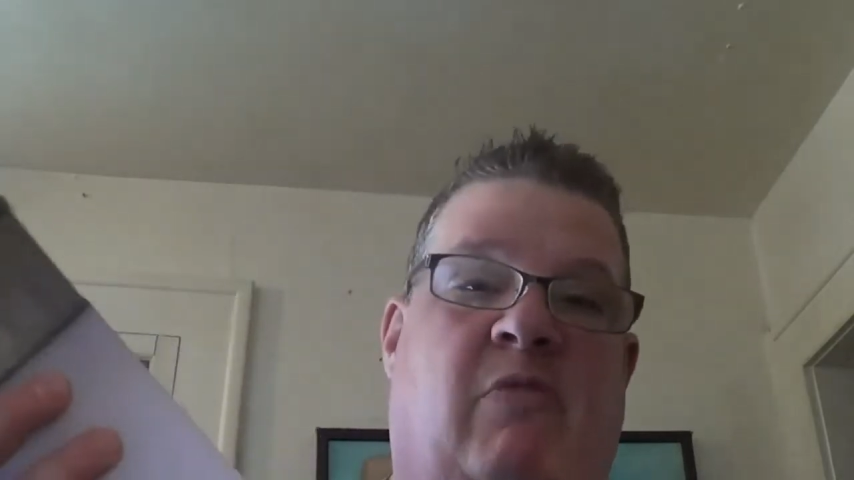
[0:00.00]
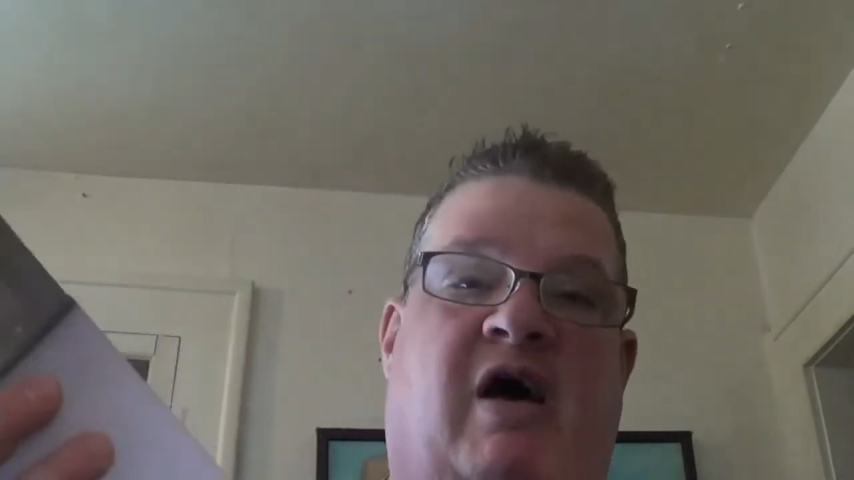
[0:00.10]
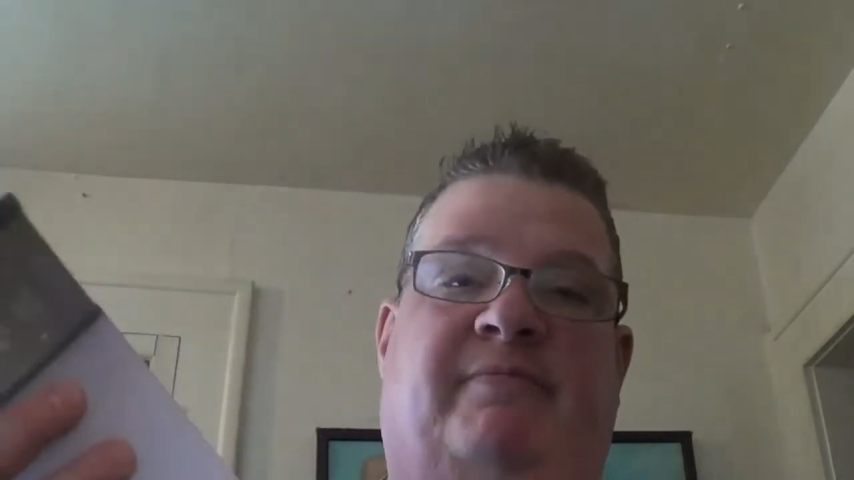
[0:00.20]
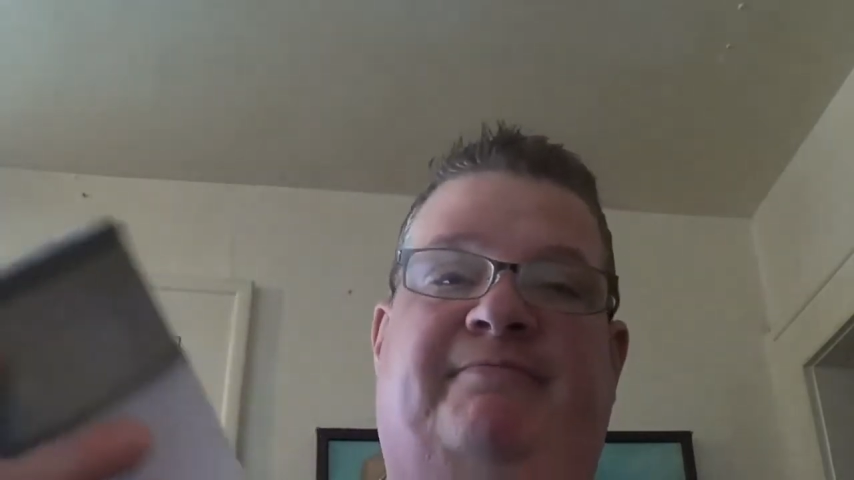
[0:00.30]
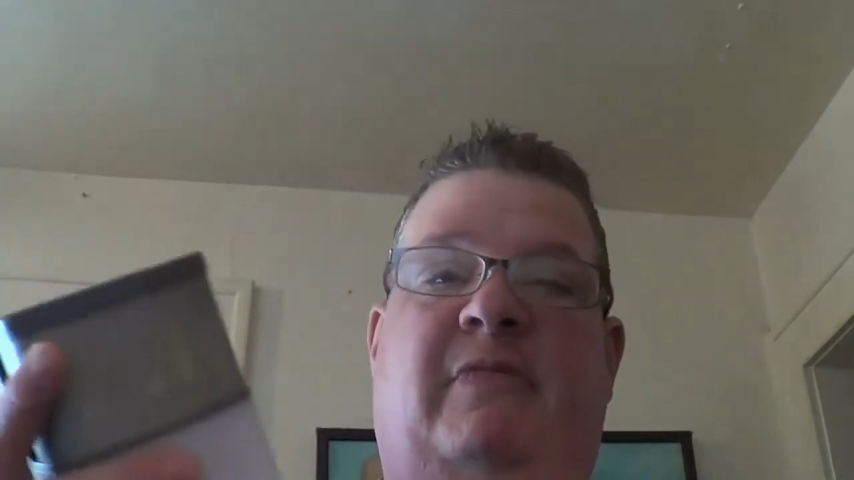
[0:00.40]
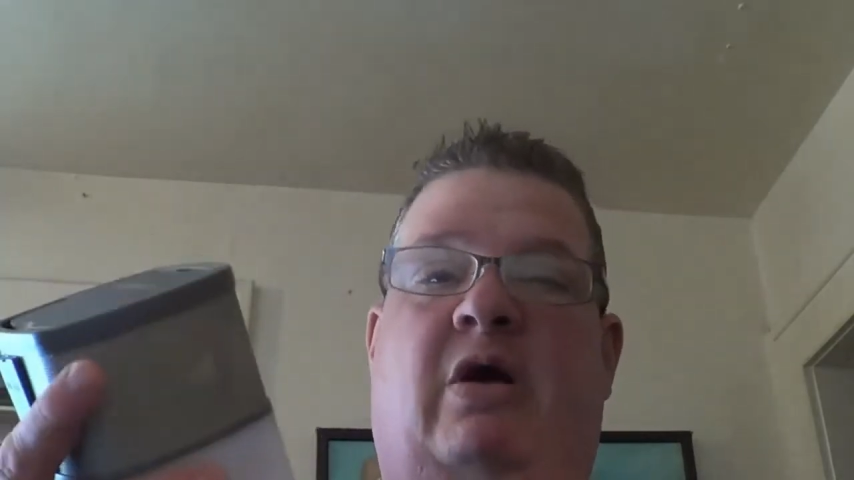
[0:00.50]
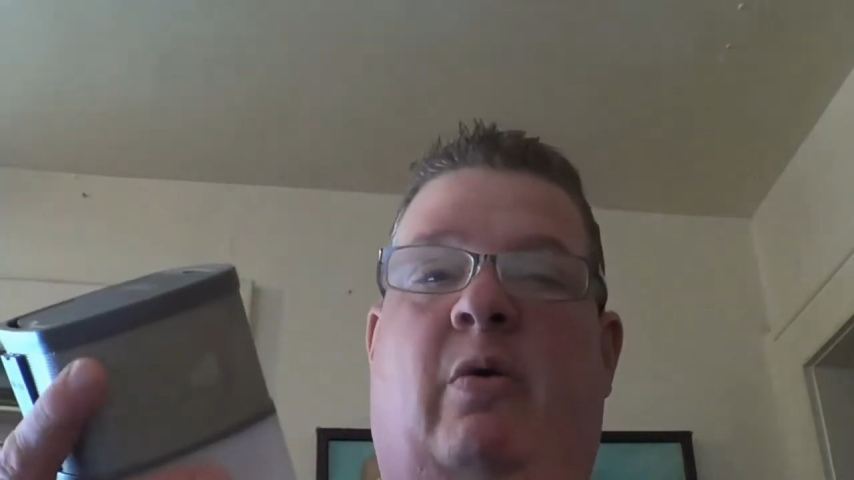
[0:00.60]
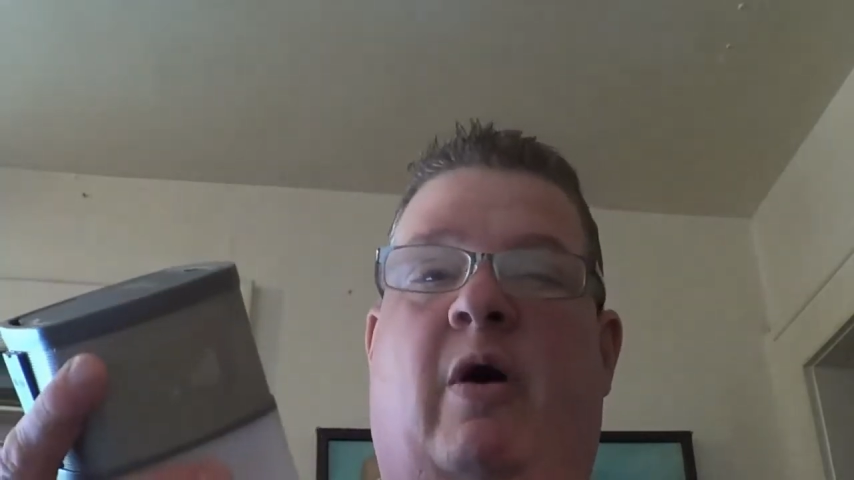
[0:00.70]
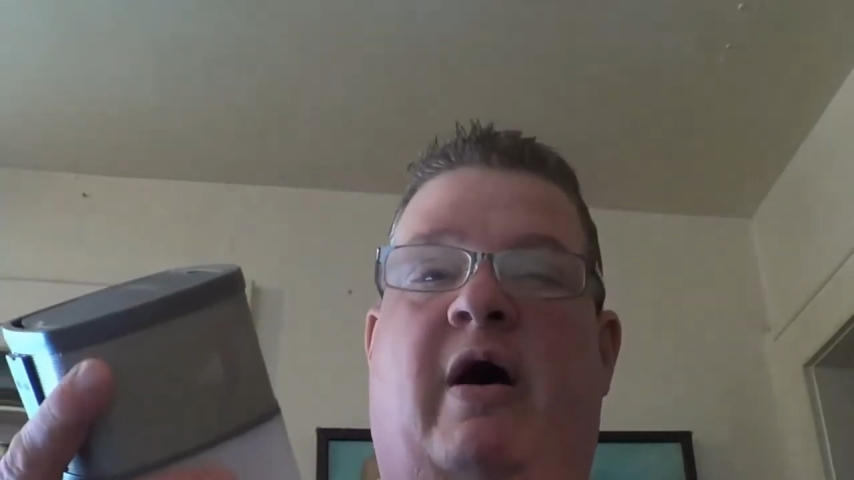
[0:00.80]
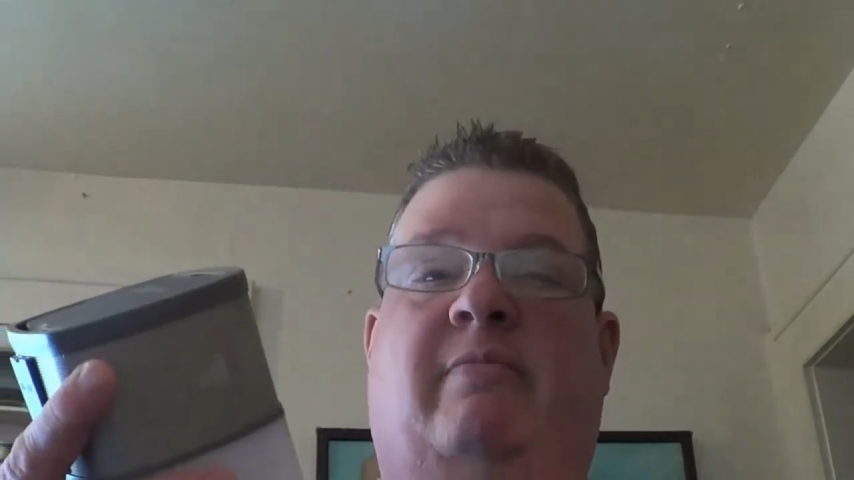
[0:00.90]
well, you
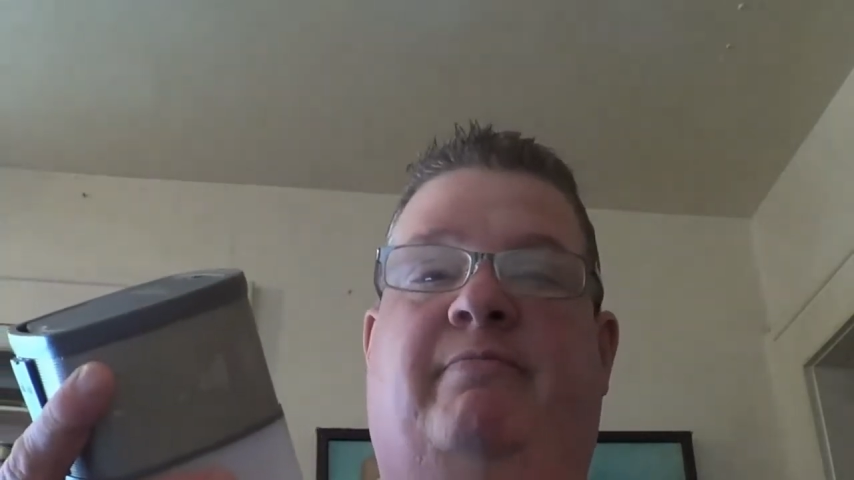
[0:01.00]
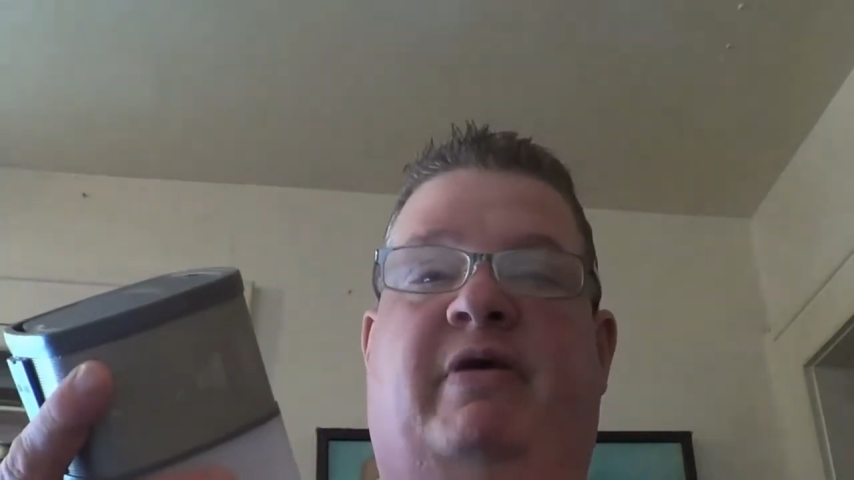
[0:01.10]
know what?